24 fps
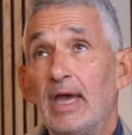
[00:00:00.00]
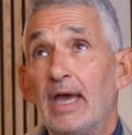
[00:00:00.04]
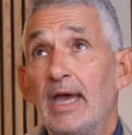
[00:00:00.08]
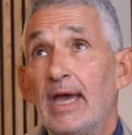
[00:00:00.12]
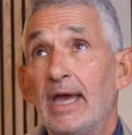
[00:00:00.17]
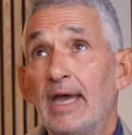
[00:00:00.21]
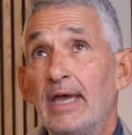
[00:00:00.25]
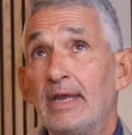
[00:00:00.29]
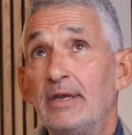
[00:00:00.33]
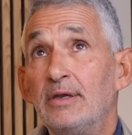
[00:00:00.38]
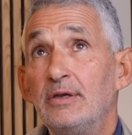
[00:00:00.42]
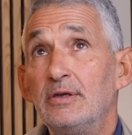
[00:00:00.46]

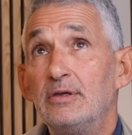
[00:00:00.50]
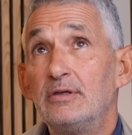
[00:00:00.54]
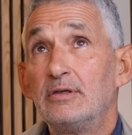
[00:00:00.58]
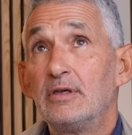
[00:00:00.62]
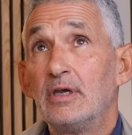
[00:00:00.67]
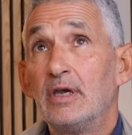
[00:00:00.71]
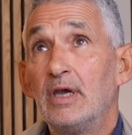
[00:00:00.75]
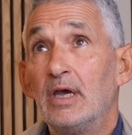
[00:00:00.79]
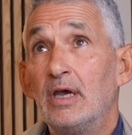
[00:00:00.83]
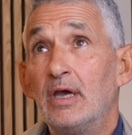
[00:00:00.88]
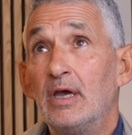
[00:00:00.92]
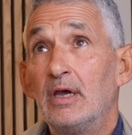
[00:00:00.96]
And
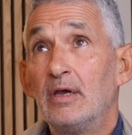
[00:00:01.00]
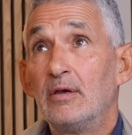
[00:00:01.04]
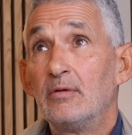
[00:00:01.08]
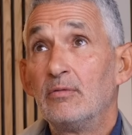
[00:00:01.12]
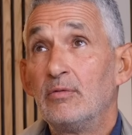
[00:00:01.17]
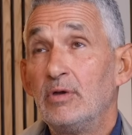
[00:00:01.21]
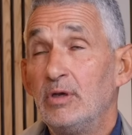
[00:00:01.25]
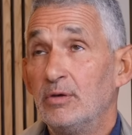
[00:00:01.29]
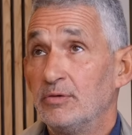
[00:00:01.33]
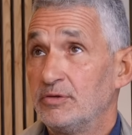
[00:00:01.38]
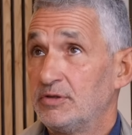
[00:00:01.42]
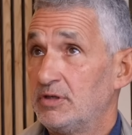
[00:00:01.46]
uh,
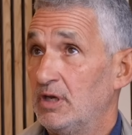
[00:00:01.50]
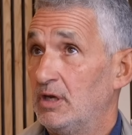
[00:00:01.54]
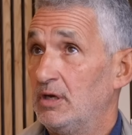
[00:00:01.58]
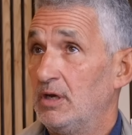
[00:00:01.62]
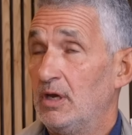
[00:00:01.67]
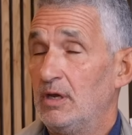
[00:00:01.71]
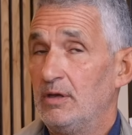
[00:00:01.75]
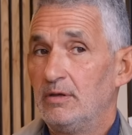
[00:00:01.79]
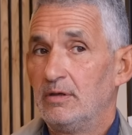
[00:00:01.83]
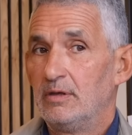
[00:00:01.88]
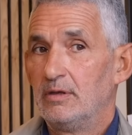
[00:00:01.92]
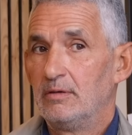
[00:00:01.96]
we also
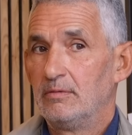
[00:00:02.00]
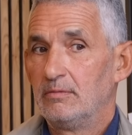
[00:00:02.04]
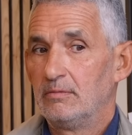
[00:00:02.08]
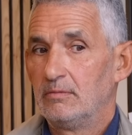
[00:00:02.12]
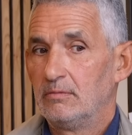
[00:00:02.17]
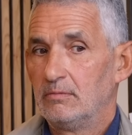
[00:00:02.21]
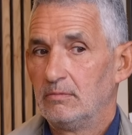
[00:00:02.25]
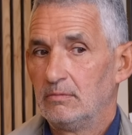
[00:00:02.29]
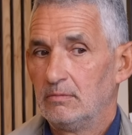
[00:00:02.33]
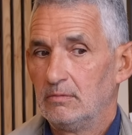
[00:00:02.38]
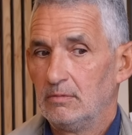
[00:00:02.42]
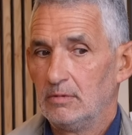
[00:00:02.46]
know that
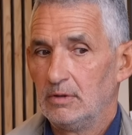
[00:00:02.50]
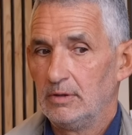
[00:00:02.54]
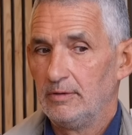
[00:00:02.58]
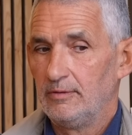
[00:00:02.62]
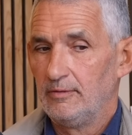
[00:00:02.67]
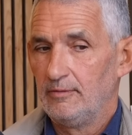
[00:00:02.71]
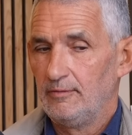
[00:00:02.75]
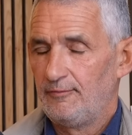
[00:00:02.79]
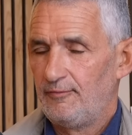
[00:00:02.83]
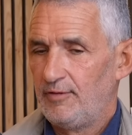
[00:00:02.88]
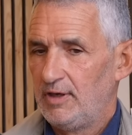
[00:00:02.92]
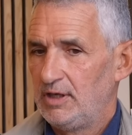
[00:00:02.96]

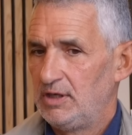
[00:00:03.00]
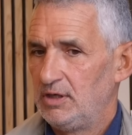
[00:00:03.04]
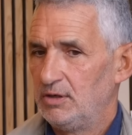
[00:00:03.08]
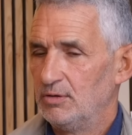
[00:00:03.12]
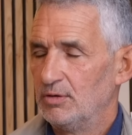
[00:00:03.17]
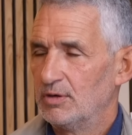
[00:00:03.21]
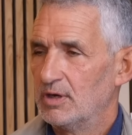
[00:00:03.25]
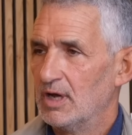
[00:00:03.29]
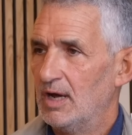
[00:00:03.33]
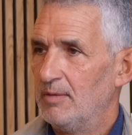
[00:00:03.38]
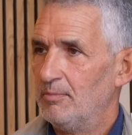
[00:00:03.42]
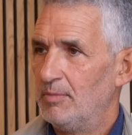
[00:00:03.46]
feeding
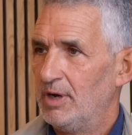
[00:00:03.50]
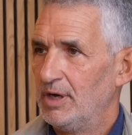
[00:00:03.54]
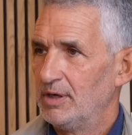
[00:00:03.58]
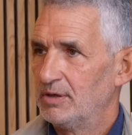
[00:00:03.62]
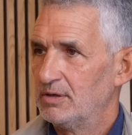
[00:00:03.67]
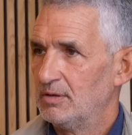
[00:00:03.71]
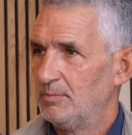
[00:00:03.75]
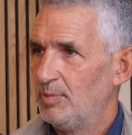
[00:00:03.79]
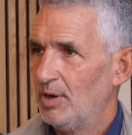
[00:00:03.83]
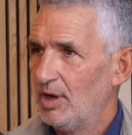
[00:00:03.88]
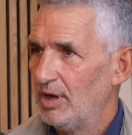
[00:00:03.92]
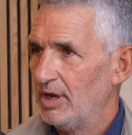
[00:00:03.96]
your gut
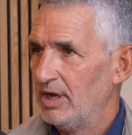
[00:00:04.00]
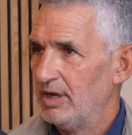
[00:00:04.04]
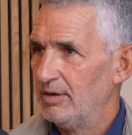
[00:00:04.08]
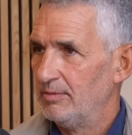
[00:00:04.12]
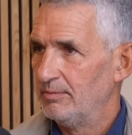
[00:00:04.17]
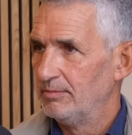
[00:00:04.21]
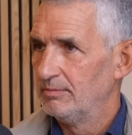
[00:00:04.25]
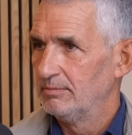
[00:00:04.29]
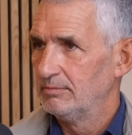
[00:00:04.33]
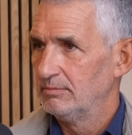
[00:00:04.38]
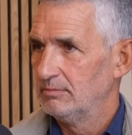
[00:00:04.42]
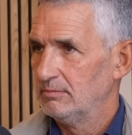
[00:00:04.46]

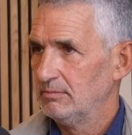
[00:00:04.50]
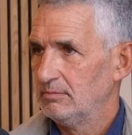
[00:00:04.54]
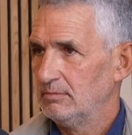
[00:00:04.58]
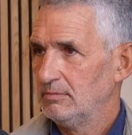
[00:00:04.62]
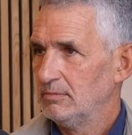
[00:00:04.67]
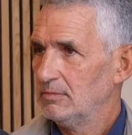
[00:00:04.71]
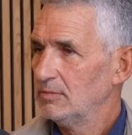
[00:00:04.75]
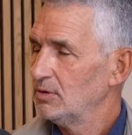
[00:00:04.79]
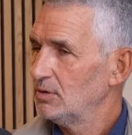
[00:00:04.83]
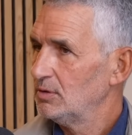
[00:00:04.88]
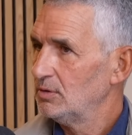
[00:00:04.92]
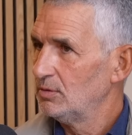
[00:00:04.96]
microbiome
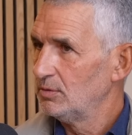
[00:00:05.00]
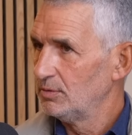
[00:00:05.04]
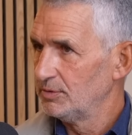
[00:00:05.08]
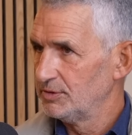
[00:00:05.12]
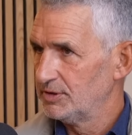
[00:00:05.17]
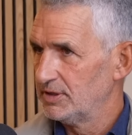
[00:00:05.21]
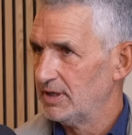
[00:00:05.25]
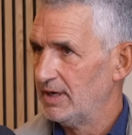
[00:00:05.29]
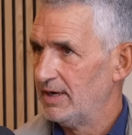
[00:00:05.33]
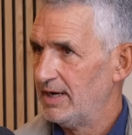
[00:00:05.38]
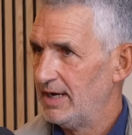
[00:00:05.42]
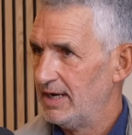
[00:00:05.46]

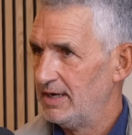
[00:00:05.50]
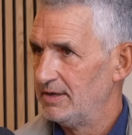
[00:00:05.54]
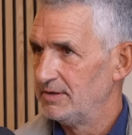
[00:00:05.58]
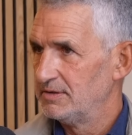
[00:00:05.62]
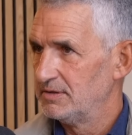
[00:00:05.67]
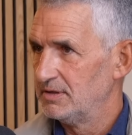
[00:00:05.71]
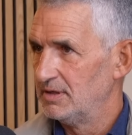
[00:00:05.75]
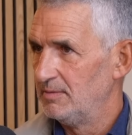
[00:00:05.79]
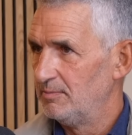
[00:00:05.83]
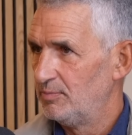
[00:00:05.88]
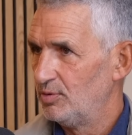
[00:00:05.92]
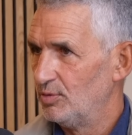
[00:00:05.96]
also
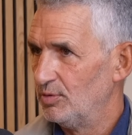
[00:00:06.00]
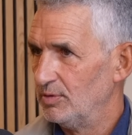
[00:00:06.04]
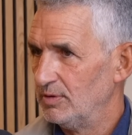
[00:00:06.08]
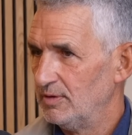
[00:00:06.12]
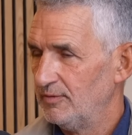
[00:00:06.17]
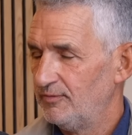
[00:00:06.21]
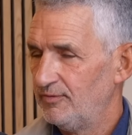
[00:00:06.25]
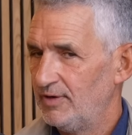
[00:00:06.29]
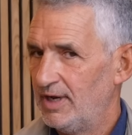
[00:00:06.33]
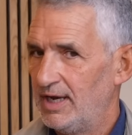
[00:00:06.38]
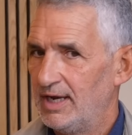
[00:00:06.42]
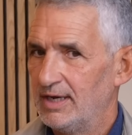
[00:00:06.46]
has an important
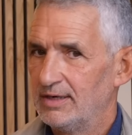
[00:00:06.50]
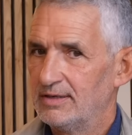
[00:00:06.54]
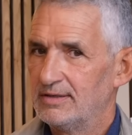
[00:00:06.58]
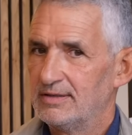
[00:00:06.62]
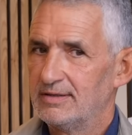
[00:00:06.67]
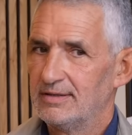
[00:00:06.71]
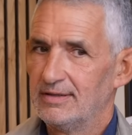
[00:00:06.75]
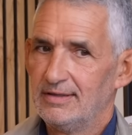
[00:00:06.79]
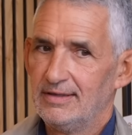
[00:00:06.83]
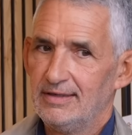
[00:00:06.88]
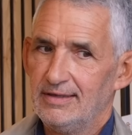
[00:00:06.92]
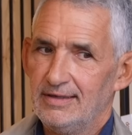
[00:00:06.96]

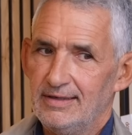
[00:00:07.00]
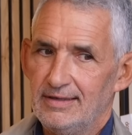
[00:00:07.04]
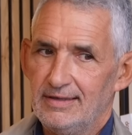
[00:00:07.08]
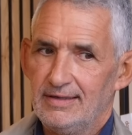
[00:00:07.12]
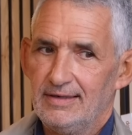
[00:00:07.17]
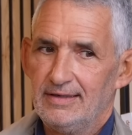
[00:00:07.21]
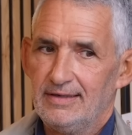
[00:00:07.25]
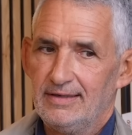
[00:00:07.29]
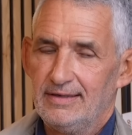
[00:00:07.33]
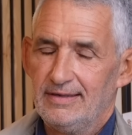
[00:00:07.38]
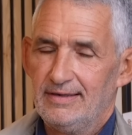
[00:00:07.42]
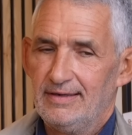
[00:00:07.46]
effect,
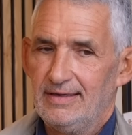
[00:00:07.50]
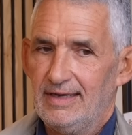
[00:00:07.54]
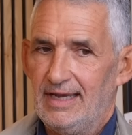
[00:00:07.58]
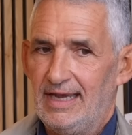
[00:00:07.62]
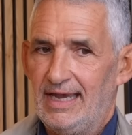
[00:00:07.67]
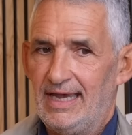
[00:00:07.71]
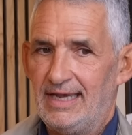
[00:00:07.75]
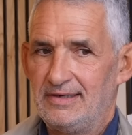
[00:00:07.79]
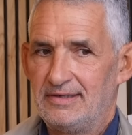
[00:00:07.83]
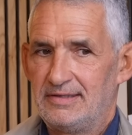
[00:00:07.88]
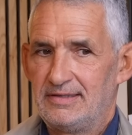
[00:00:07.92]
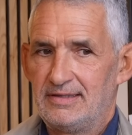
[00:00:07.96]

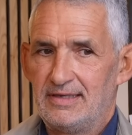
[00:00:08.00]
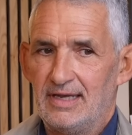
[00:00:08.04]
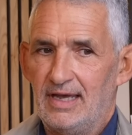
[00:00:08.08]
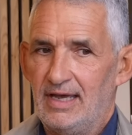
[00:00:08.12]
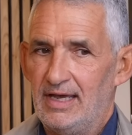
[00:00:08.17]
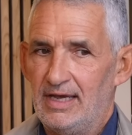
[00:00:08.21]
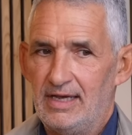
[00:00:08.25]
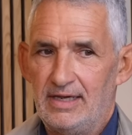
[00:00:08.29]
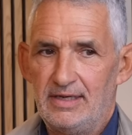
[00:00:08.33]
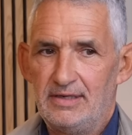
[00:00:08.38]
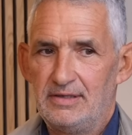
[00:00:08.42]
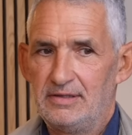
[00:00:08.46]
as
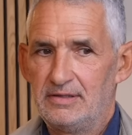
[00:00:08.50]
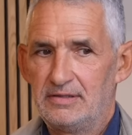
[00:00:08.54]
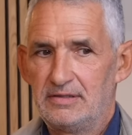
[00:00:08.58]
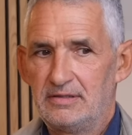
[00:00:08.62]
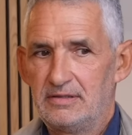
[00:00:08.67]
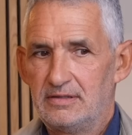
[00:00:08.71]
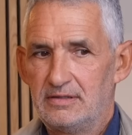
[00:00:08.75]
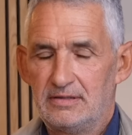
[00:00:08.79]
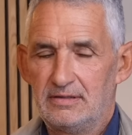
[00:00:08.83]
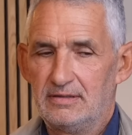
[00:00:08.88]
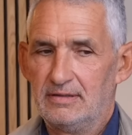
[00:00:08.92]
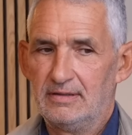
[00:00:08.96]

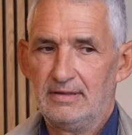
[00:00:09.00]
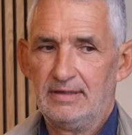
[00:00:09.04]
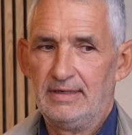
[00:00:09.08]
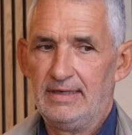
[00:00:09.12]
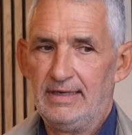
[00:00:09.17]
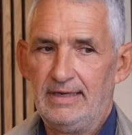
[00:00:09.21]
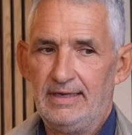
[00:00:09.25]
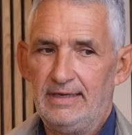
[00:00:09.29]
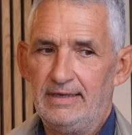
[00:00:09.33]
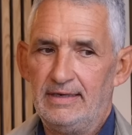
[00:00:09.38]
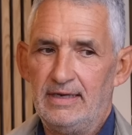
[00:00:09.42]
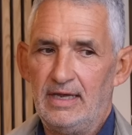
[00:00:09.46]
does
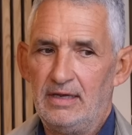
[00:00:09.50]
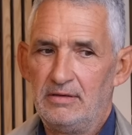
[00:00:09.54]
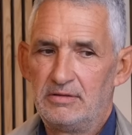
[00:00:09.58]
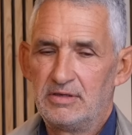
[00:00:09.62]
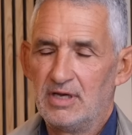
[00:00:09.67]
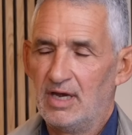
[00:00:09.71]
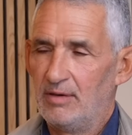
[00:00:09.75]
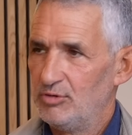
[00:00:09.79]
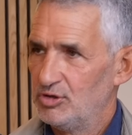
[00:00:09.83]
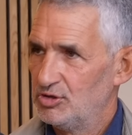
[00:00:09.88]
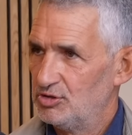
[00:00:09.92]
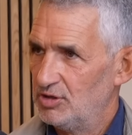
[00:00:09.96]
you know
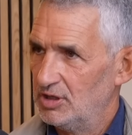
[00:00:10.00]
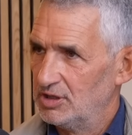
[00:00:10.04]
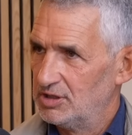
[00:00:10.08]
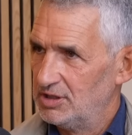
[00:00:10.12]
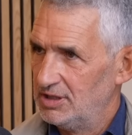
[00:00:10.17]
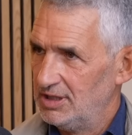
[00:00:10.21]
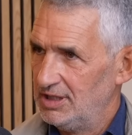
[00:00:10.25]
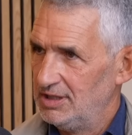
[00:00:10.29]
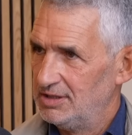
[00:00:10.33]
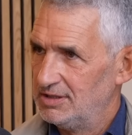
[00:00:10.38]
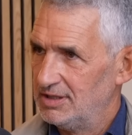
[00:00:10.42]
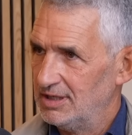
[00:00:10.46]
time
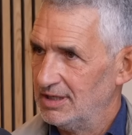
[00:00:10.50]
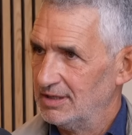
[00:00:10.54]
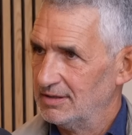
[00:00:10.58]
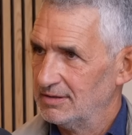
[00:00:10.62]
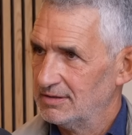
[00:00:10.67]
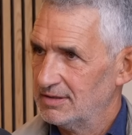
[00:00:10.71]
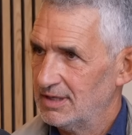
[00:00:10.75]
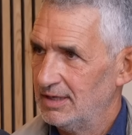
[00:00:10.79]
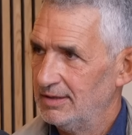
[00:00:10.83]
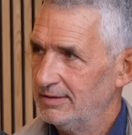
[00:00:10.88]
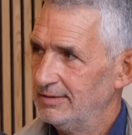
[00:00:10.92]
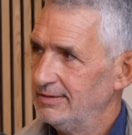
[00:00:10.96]
restricted eating.
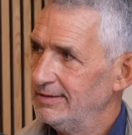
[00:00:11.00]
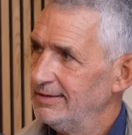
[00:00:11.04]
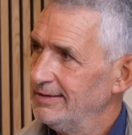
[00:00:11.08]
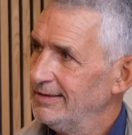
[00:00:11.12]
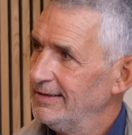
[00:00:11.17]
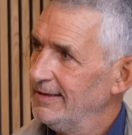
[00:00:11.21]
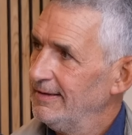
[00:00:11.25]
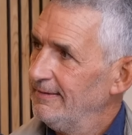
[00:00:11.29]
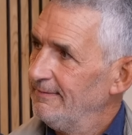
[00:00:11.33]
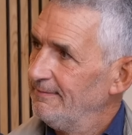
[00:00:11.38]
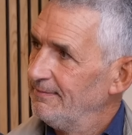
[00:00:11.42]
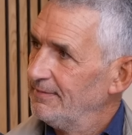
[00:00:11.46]
So
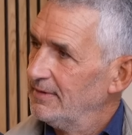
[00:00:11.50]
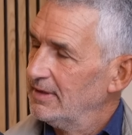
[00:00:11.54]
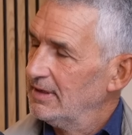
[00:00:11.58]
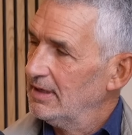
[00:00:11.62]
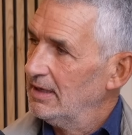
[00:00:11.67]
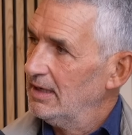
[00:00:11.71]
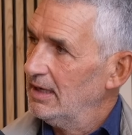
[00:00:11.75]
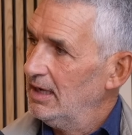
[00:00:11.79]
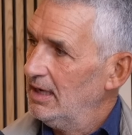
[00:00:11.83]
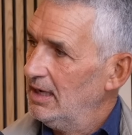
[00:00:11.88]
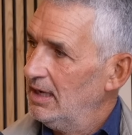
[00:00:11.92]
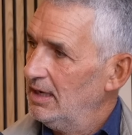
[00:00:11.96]

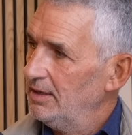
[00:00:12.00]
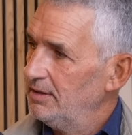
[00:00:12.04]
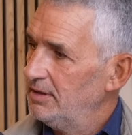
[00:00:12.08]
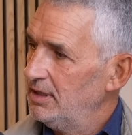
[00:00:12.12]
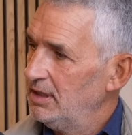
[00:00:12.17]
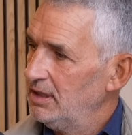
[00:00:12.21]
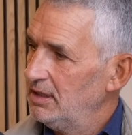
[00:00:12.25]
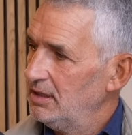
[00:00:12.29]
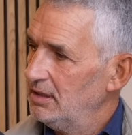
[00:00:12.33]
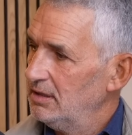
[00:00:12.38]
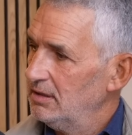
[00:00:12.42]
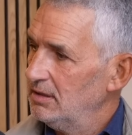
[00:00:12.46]
I
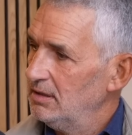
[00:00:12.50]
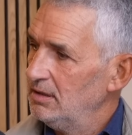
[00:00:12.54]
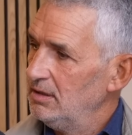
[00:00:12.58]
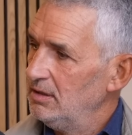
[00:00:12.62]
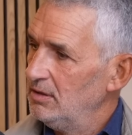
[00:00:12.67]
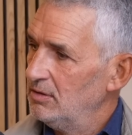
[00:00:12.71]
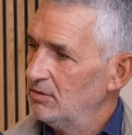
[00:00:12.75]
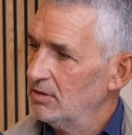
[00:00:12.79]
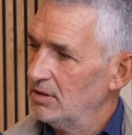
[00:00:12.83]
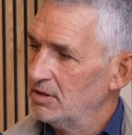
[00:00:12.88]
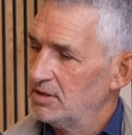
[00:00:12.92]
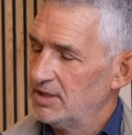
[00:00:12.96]
think
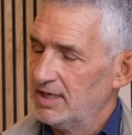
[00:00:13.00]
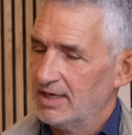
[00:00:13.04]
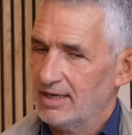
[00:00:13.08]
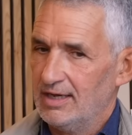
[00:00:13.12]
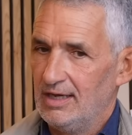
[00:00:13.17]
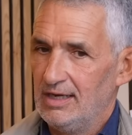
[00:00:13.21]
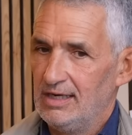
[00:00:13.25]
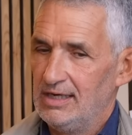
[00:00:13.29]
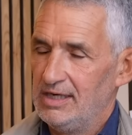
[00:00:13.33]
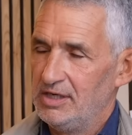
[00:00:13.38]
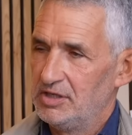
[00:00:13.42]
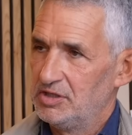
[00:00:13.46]
you've got to take a
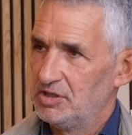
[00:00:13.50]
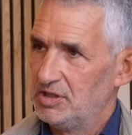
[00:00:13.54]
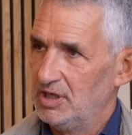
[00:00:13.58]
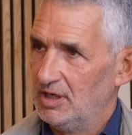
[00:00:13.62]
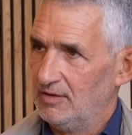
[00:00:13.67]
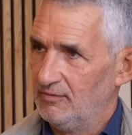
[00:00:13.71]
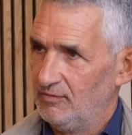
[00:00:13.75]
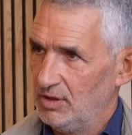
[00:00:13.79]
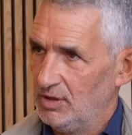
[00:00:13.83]
holistic